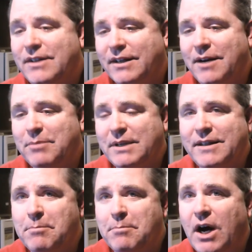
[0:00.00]
the company
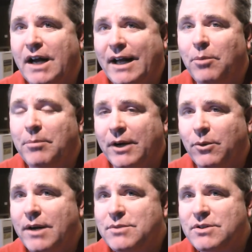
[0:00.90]
that bought out my
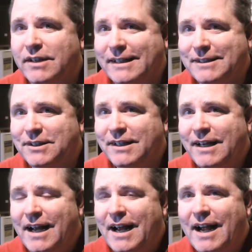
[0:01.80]
website,
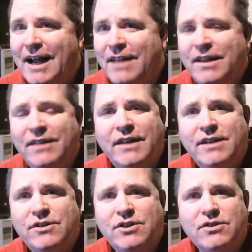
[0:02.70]
and then
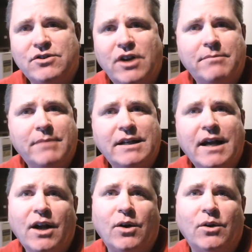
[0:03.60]
they just shut me
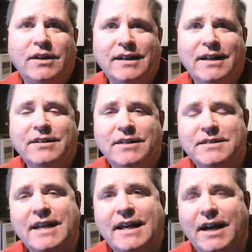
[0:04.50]
down the
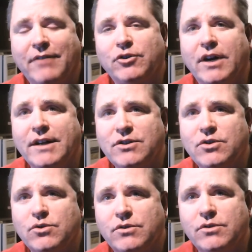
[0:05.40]
day after I
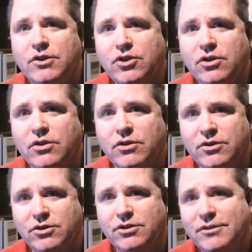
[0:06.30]
sued the
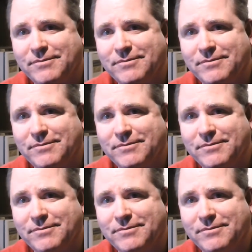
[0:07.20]
church